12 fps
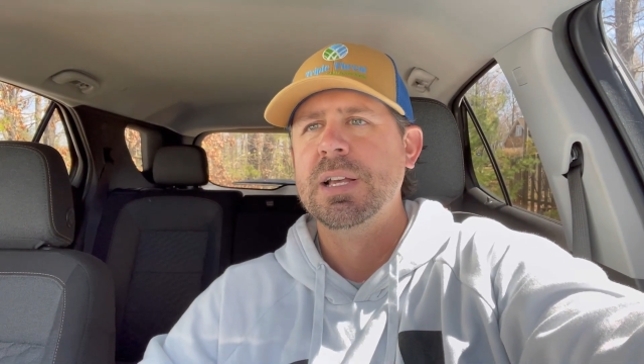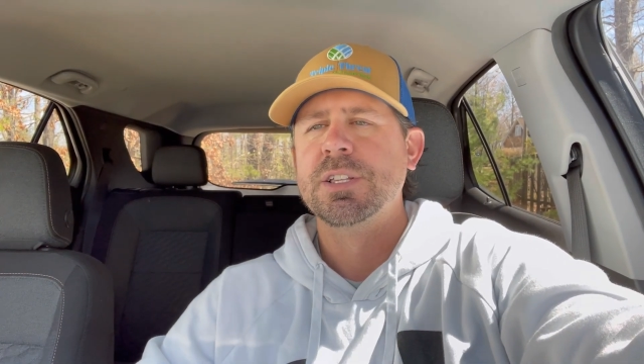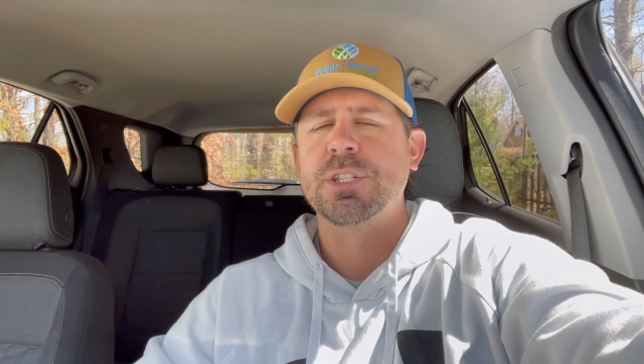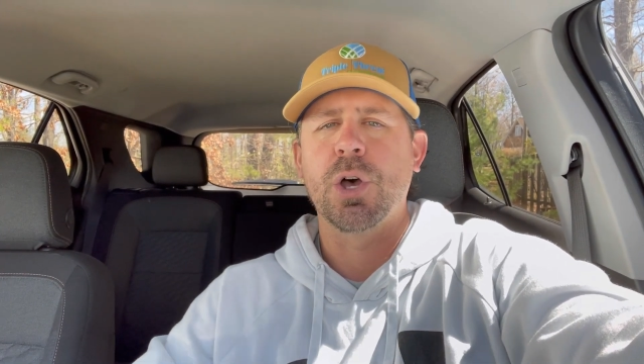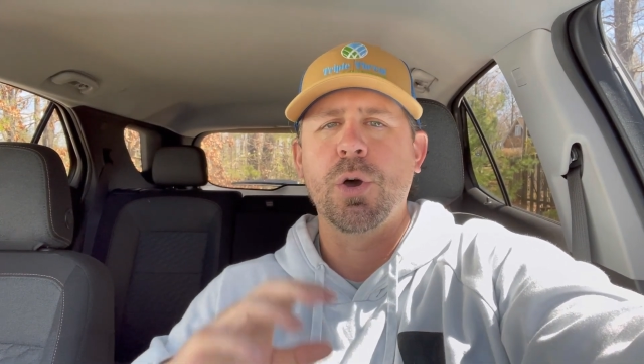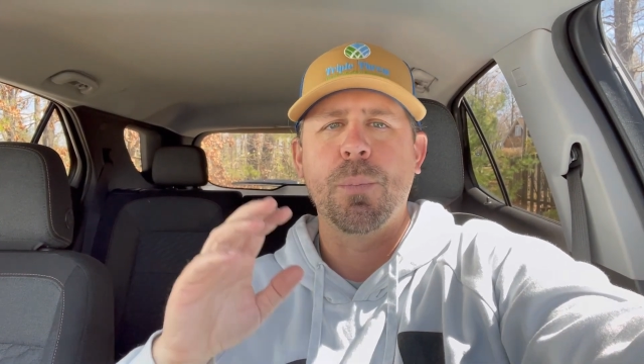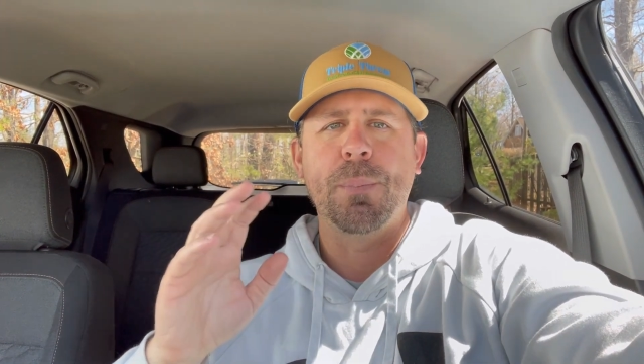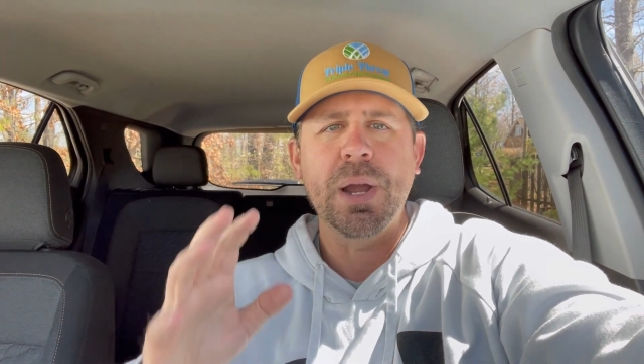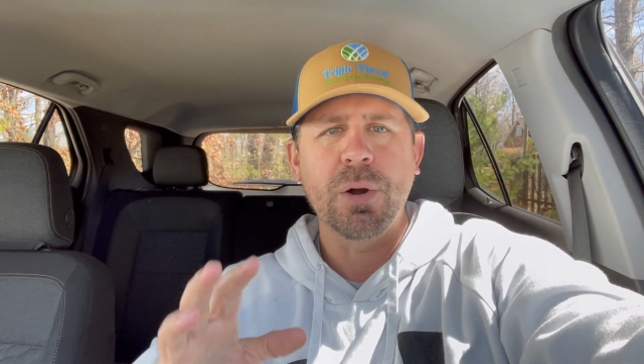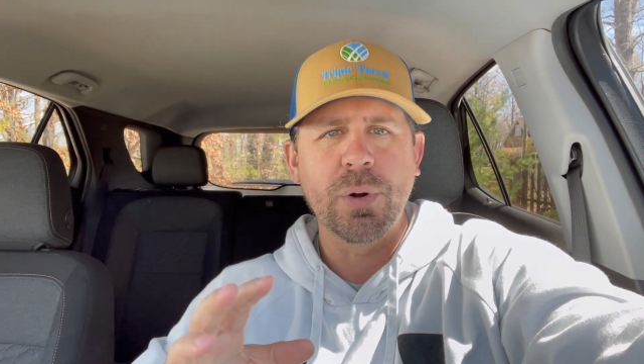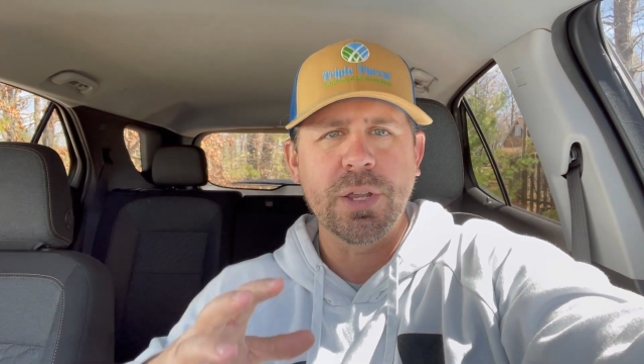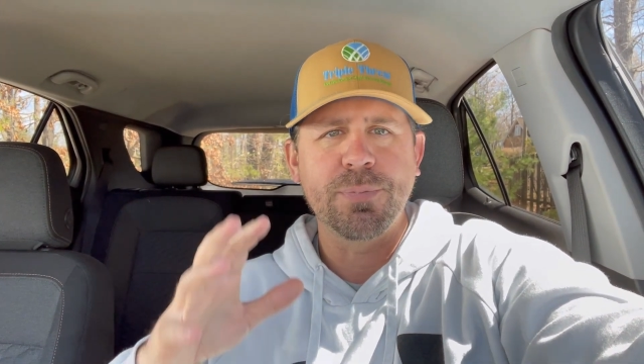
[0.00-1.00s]
So
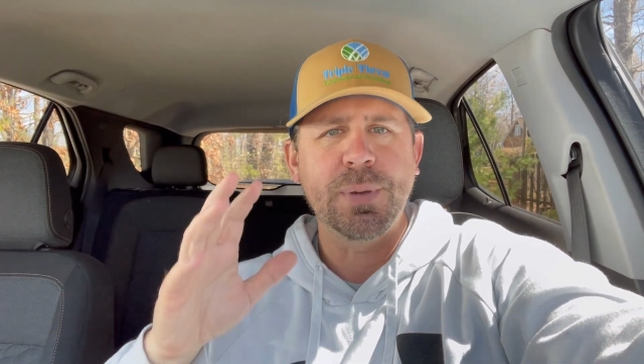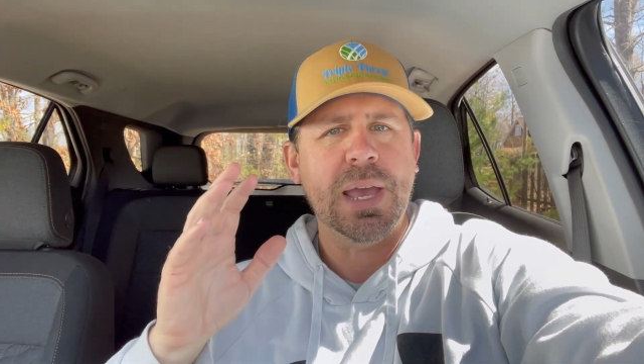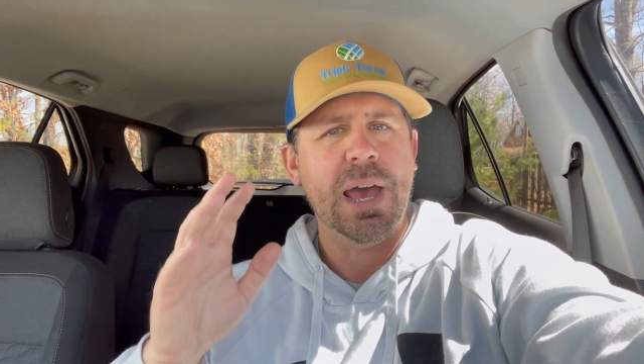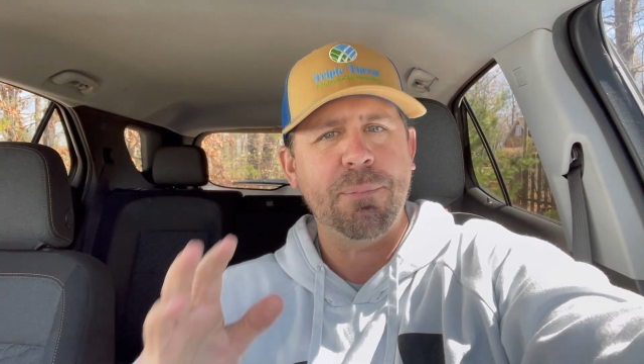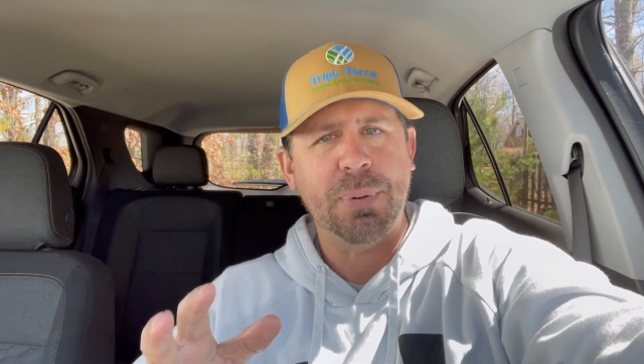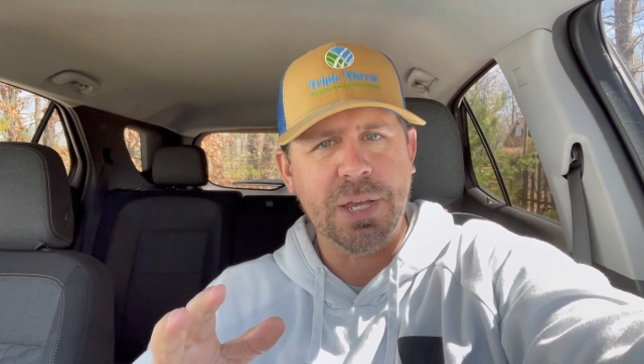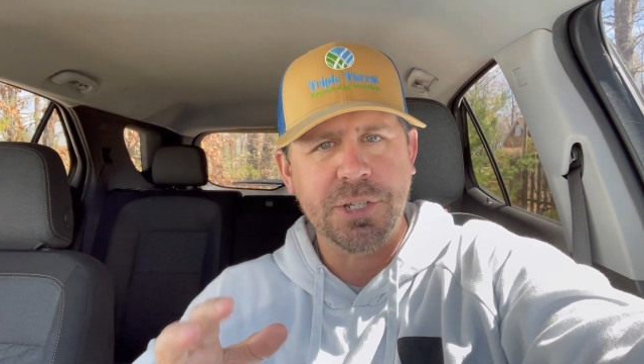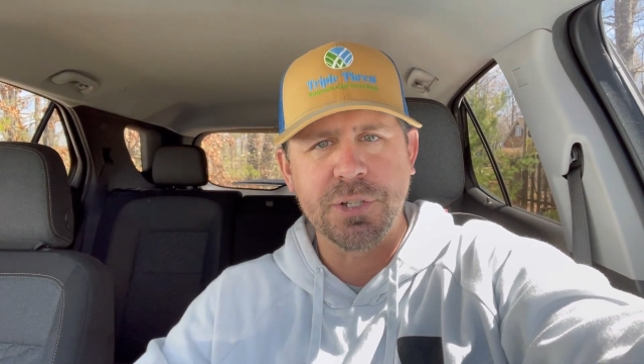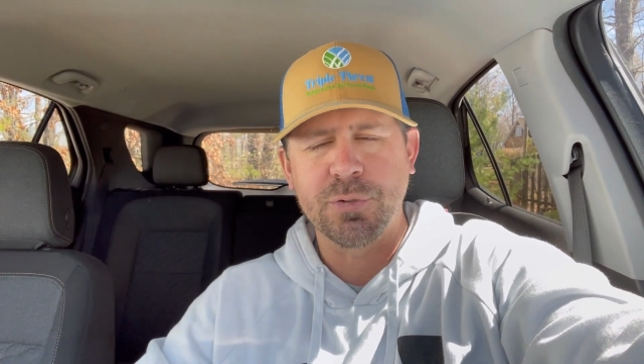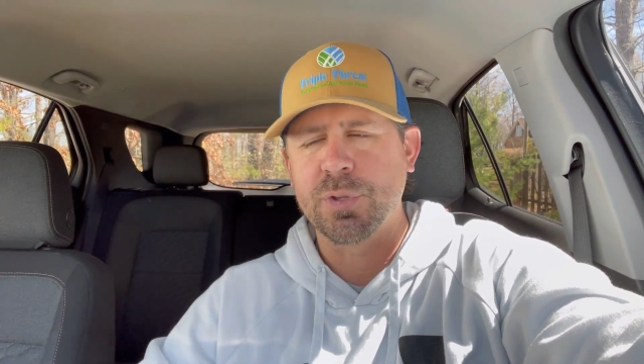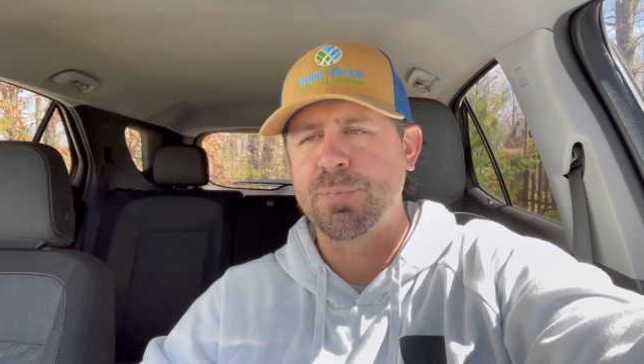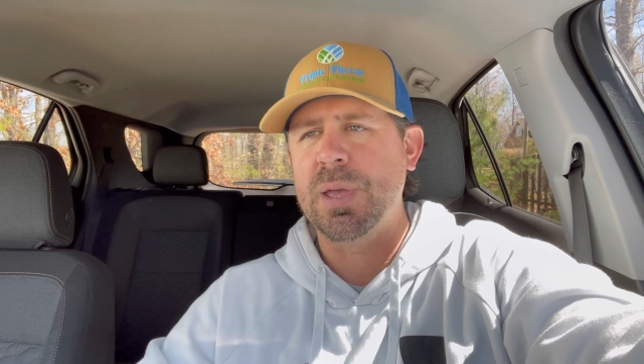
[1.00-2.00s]
bear with me, have
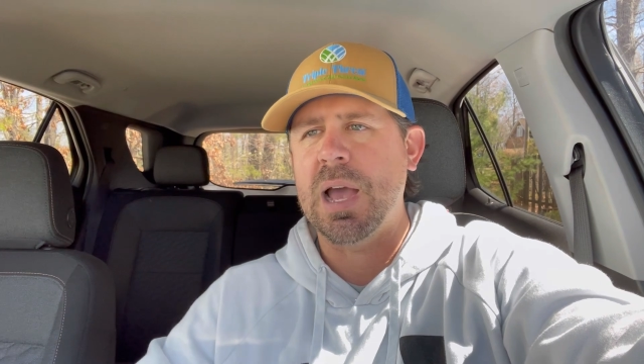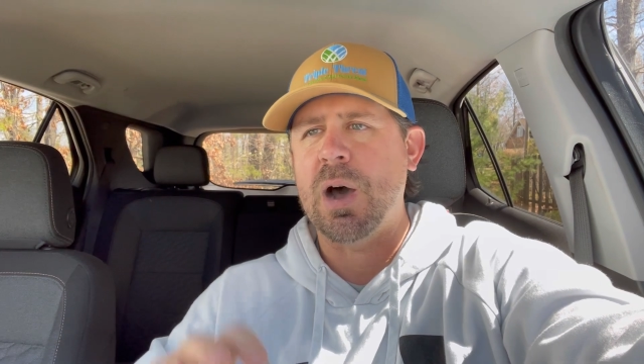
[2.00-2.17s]
patience with me.